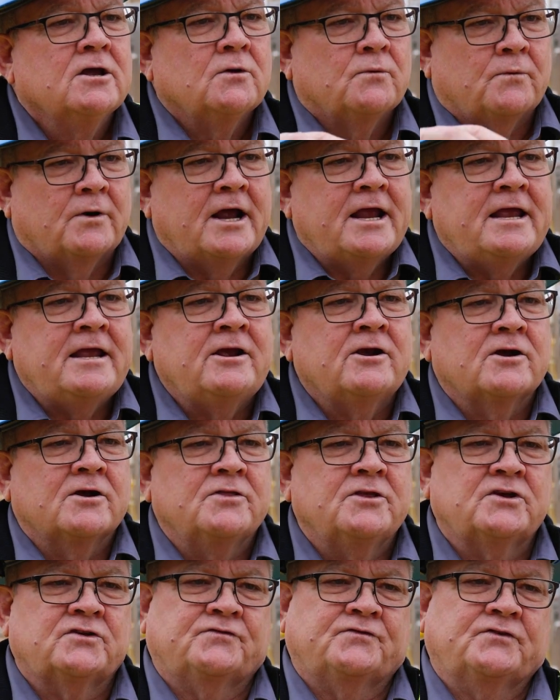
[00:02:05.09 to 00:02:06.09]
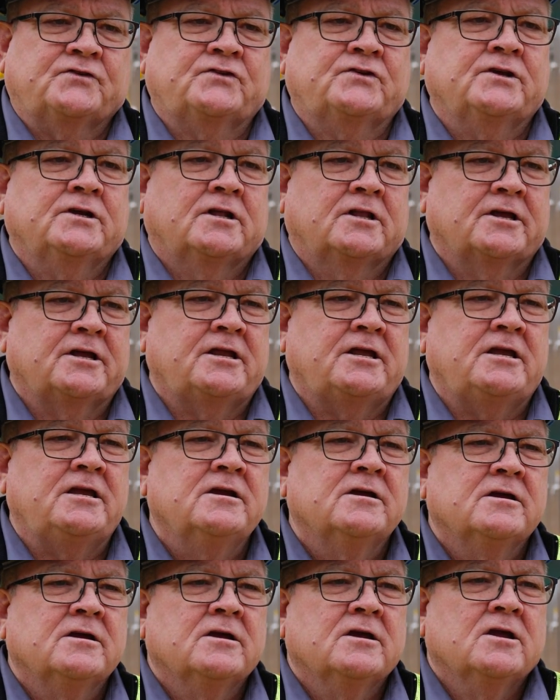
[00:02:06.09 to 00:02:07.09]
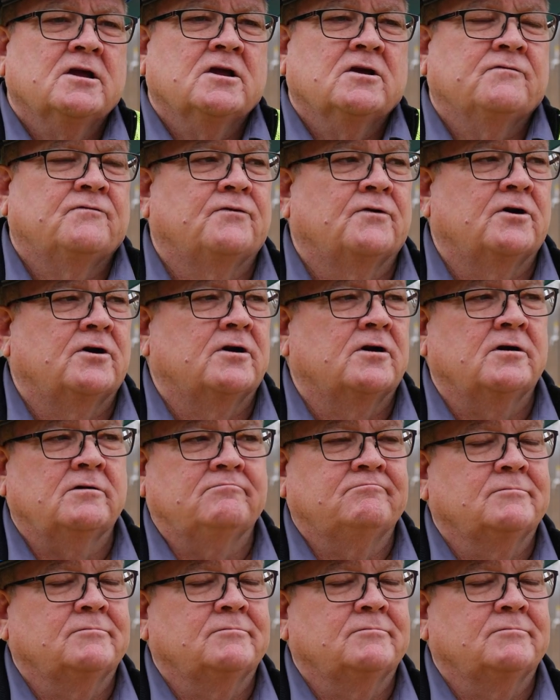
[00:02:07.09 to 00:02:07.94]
right here in this facility for